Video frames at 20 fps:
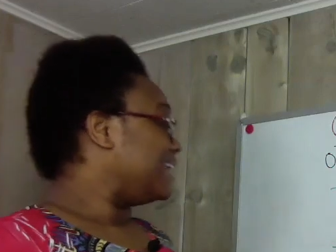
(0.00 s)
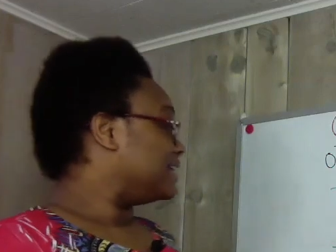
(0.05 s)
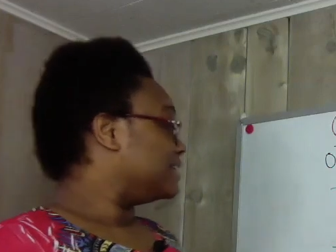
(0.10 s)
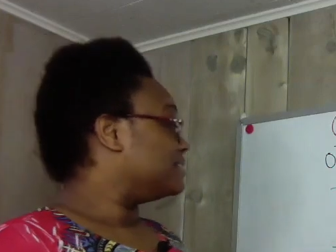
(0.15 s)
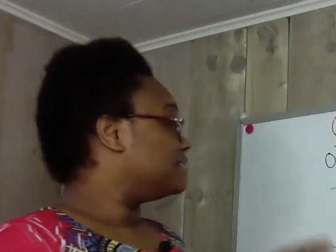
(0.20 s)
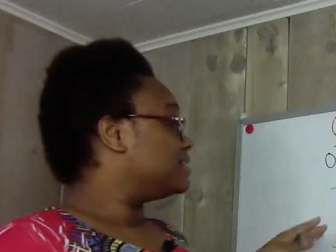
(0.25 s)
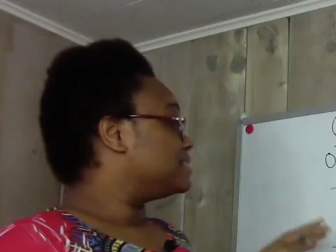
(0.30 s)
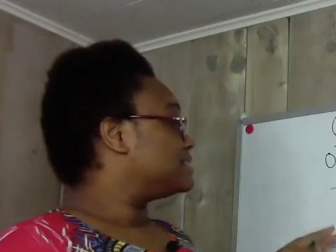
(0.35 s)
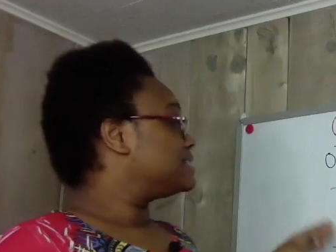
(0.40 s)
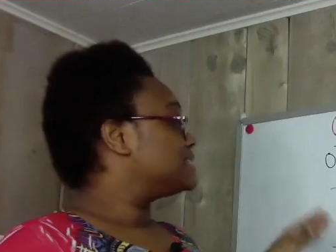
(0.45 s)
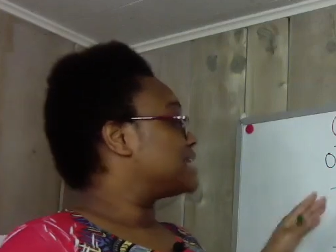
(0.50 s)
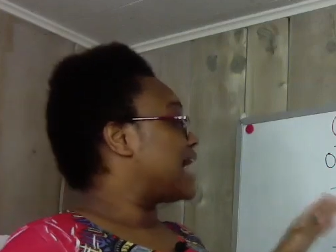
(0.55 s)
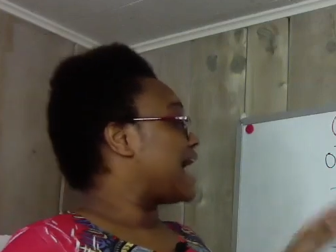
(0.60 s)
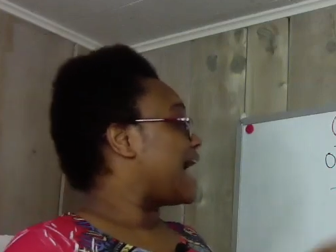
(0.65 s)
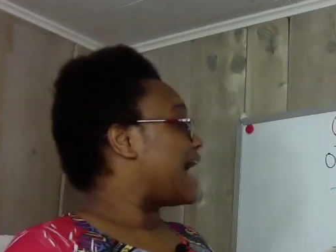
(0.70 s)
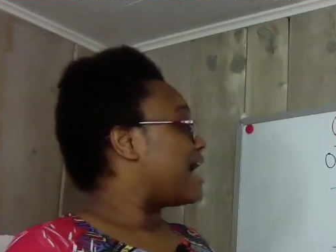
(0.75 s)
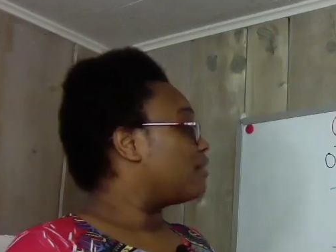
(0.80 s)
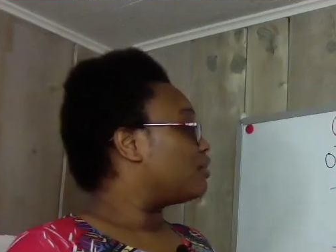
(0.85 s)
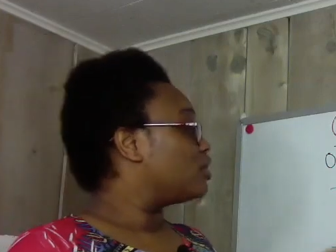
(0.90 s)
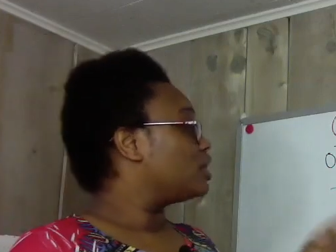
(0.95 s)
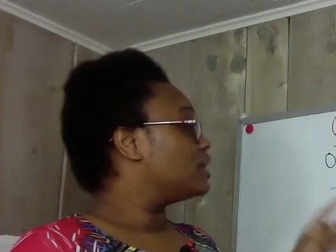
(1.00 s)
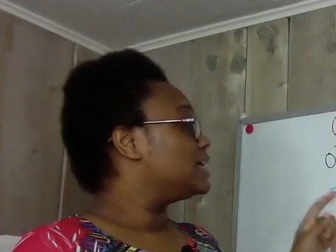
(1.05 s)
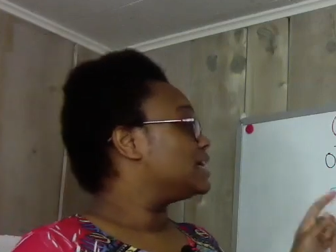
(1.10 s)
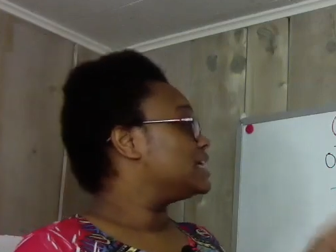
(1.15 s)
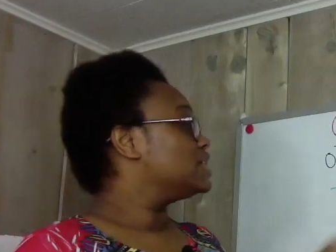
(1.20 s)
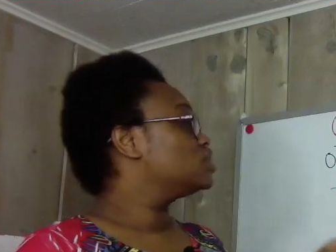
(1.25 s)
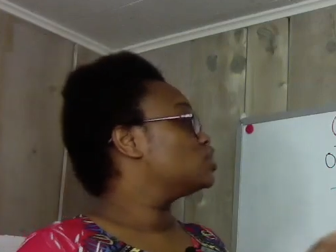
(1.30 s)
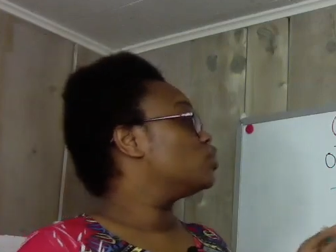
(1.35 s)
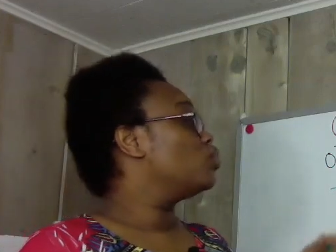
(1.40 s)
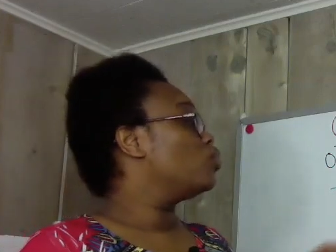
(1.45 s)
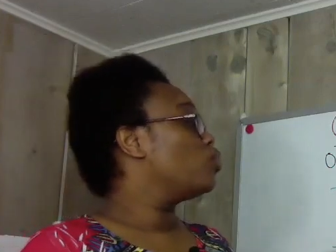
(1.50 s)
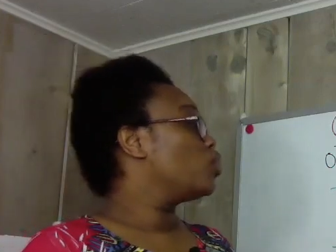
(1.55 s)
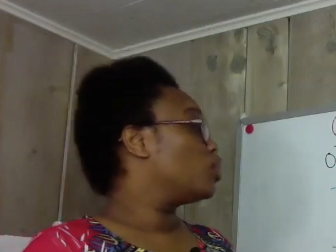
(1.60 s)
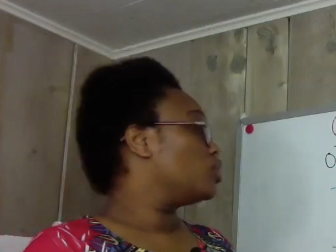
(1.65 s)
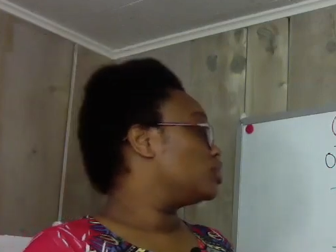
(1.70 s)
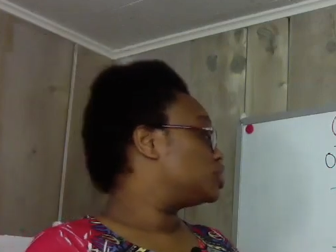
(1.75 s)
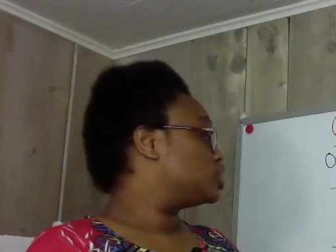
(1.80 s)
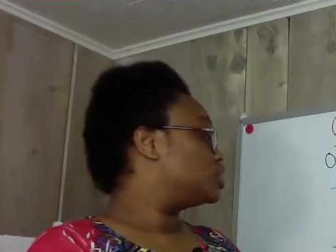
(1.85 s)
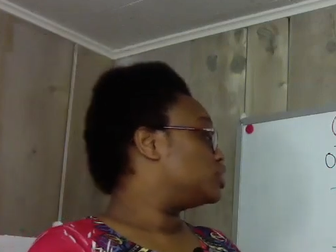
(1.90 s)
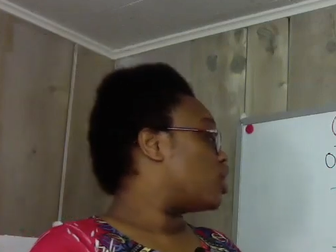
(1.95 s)
it, the Sahara is the
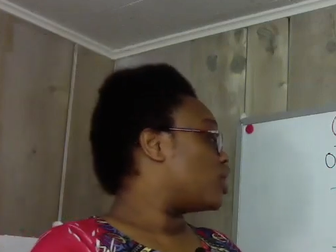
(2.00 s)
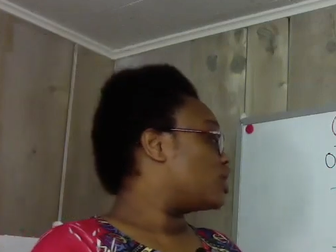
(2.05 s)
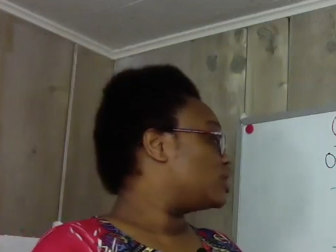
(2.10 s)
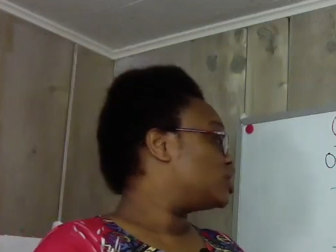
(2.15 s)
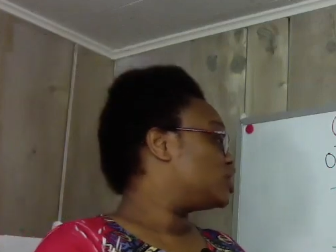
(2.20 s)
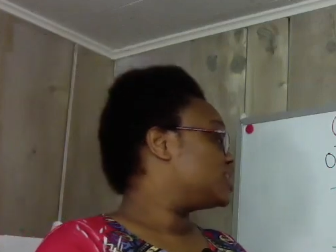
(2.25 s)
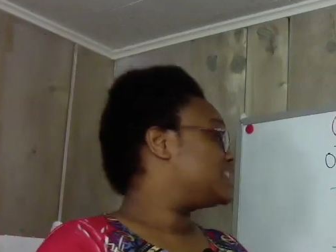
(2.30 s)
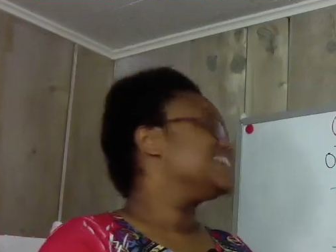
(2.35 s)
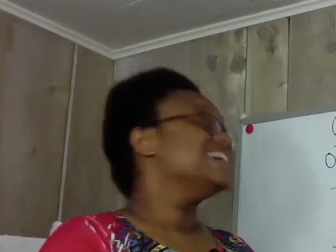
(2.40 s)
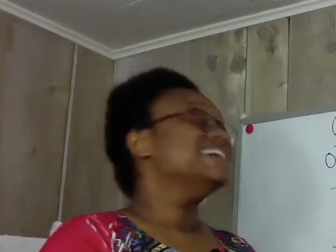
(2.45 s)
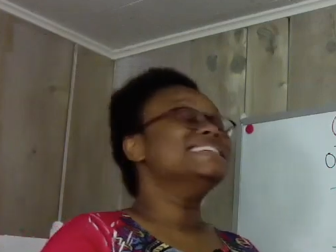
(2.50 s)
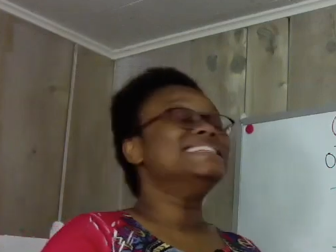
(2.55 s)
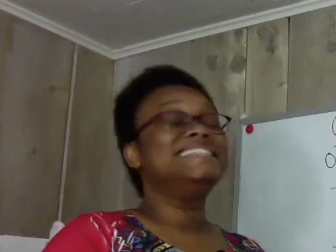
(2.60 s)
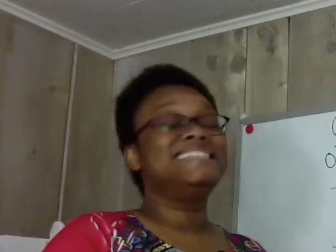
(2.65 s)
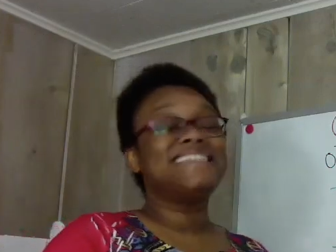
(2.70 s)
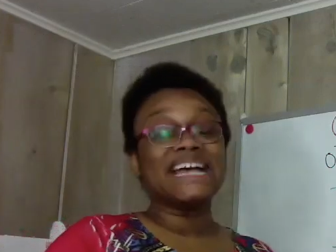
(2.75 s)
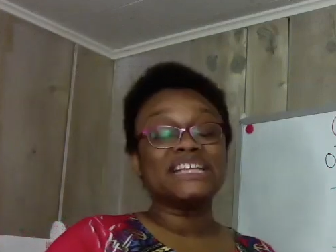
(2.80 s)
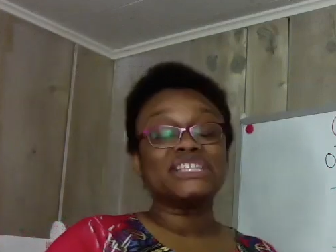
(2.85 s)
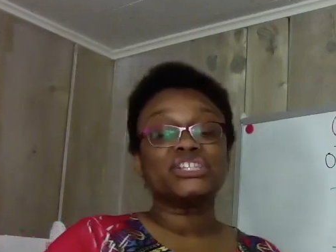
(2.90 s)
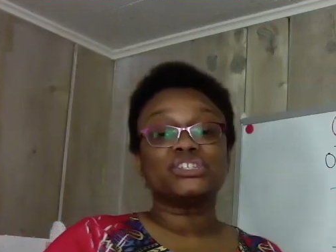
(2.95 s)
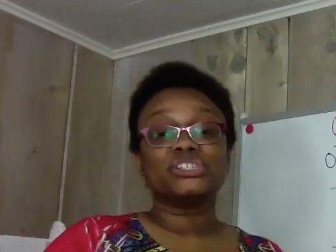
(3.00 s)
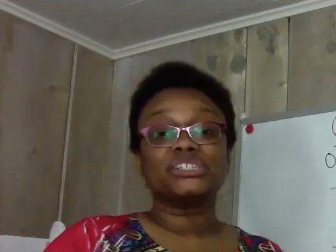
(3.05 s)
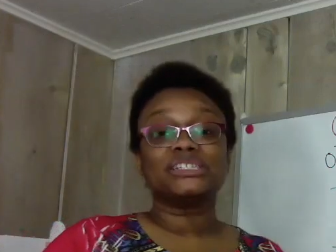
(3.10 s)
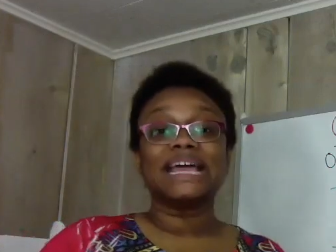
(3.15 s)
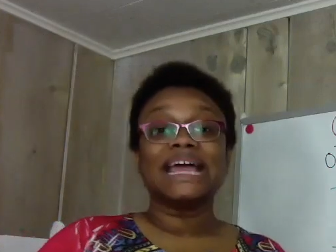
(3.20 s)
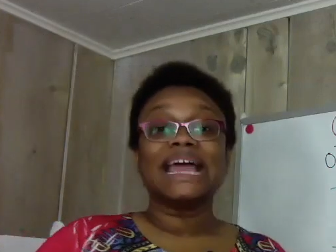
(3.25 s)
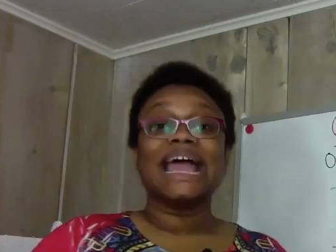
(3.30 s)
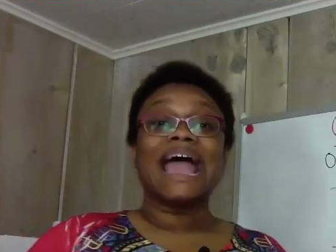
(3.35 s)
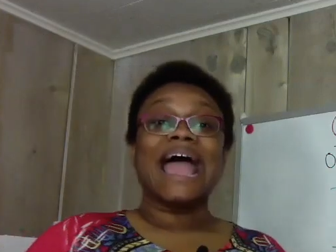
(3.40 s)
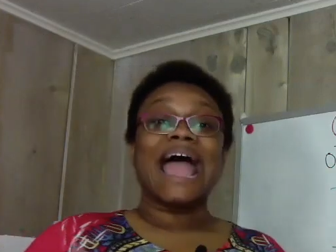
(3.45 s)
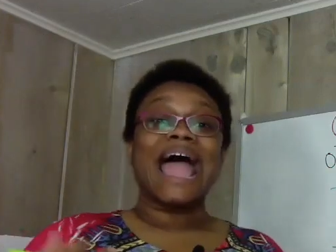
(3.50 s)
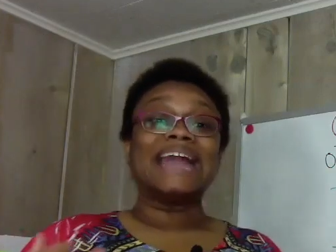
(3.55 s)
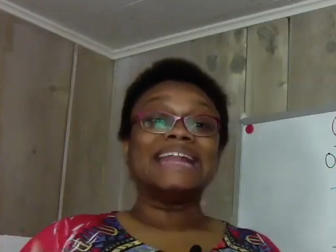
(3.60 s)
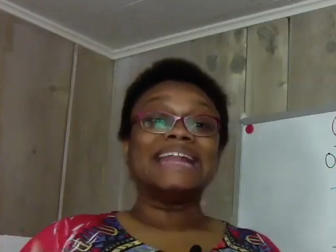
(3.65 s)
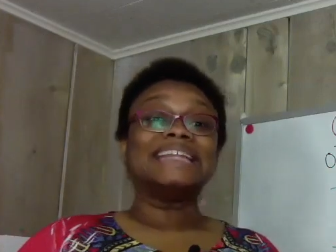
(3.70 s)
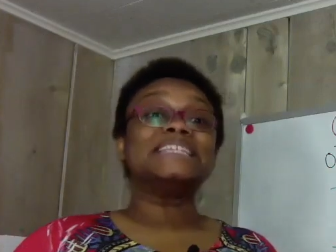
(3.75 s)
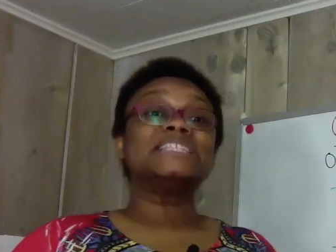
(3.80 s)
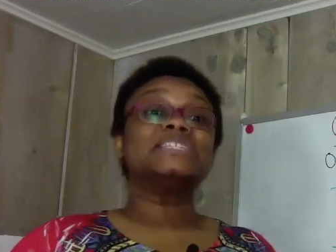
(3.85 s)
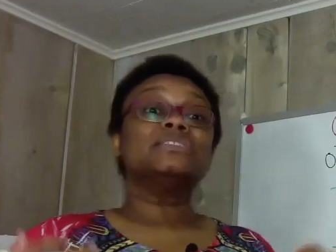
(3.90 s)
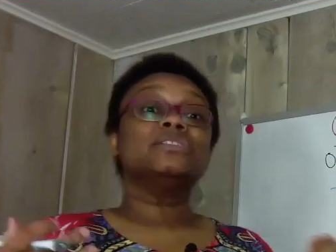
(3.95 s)
world's largest desert and
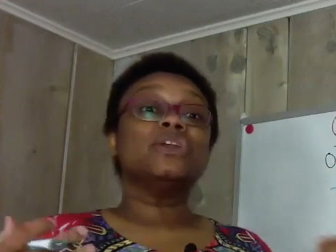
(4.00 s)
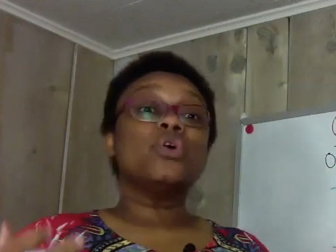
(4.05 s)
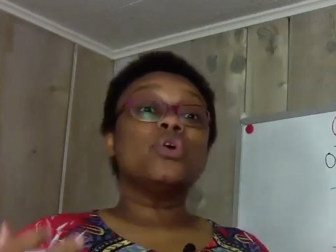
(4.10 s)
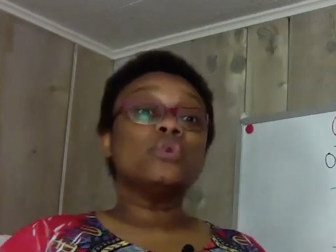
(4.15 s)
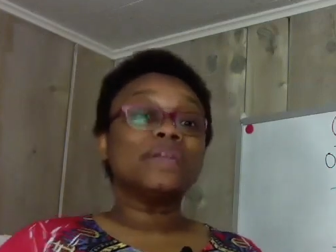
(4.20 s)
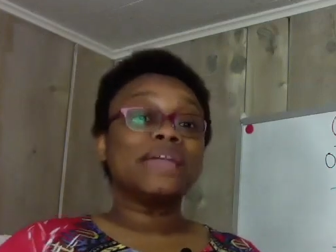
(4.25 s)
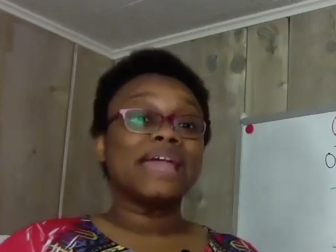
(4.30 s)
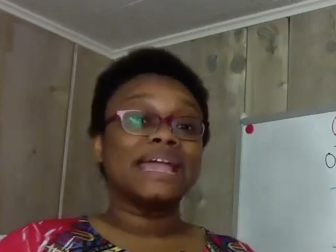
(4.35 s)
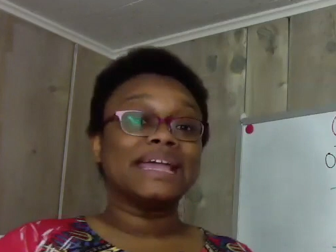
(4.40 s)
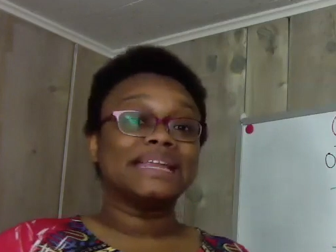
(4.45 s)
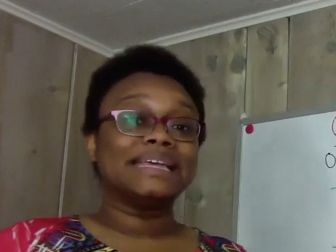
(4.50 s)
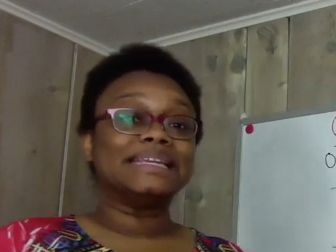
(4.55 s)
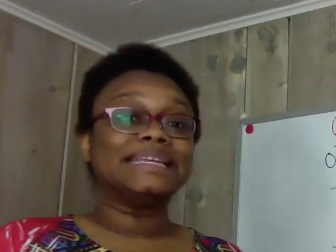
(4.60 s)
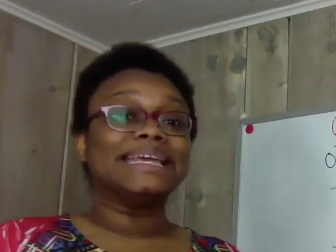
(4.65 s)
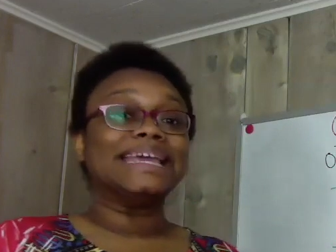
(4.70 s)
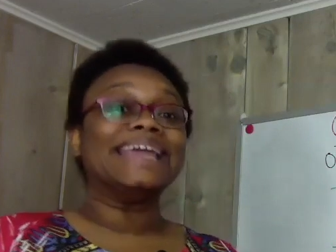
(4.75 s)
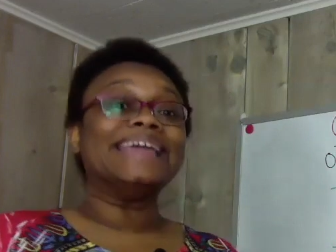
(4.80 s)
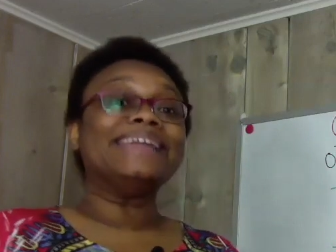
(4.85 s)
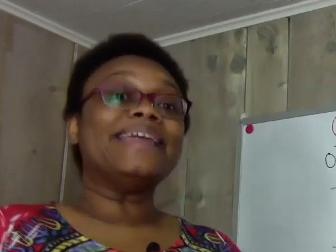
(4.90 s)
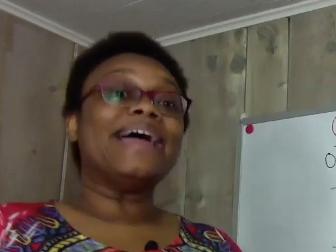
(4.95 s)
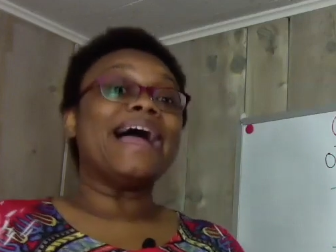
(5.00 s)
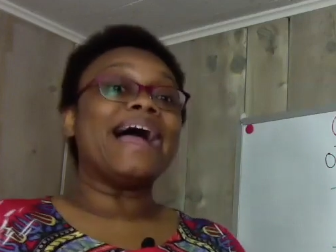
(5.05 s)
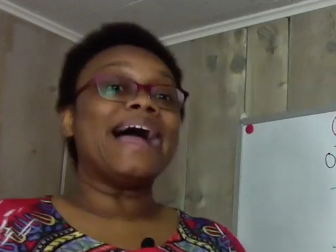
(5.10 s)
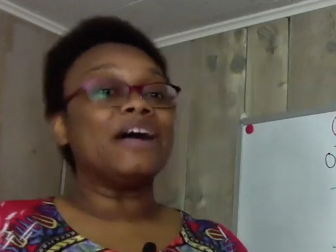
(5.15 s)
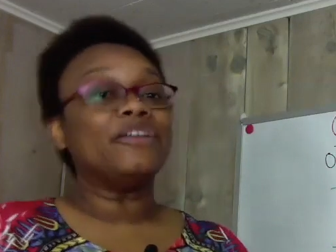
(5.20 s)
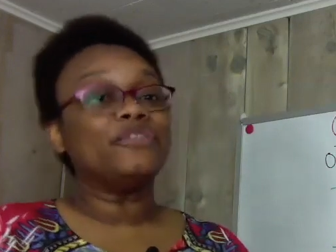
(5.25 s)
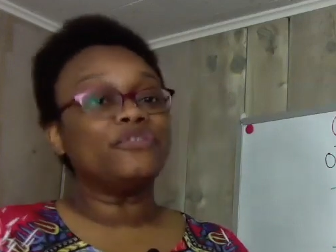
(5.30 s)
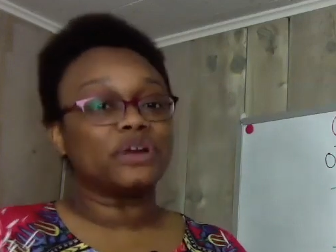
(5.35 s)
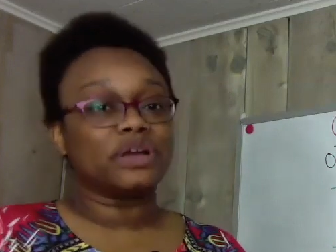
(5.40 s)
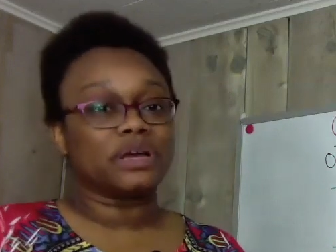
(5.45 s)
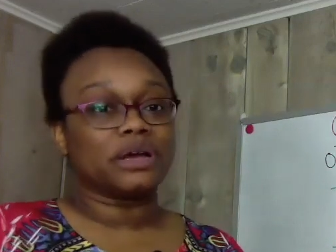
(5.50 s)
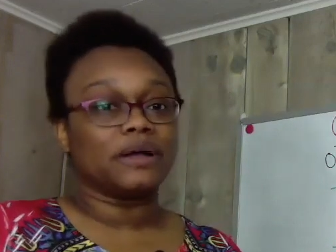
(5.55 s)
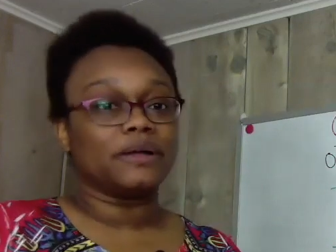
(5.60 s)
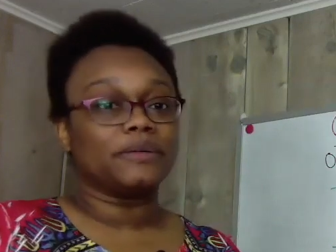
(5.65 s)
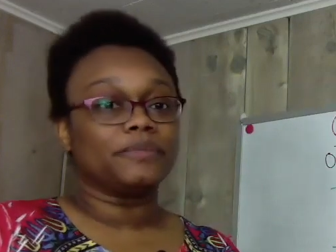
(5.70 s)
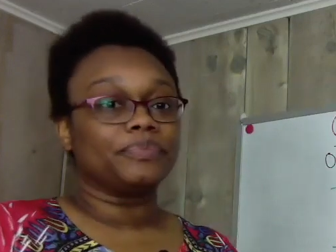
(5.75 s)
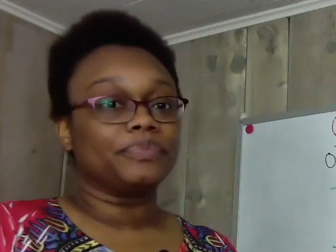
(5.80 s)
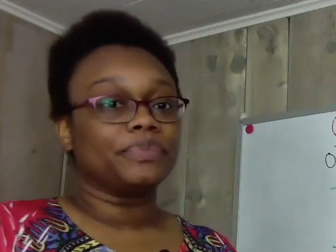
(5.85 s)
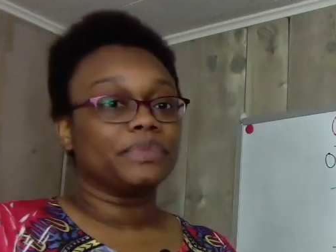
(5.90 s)
it is located in Africa.